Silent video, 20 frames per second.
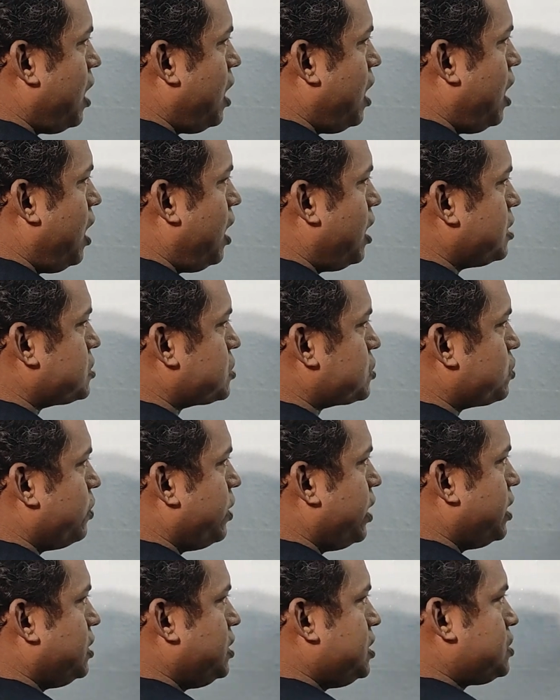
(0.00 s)
R
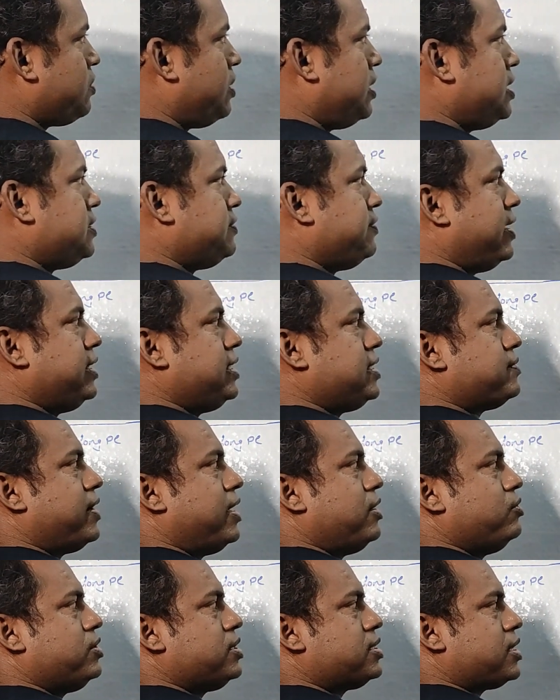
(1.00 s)
square. This one is value
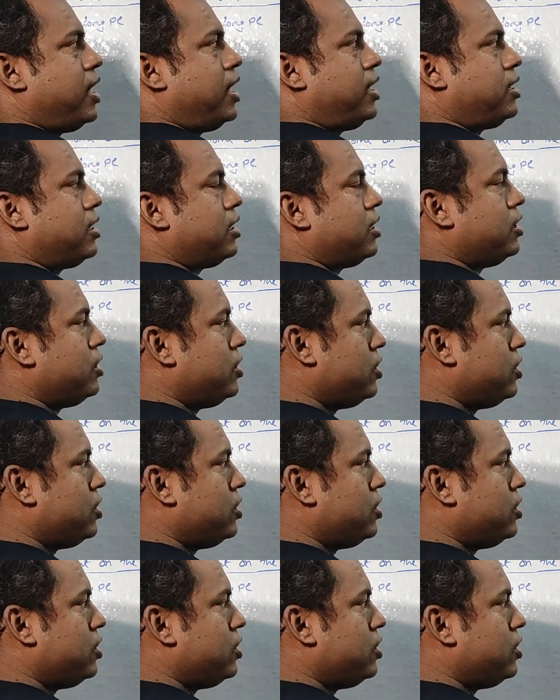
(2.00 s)
is R.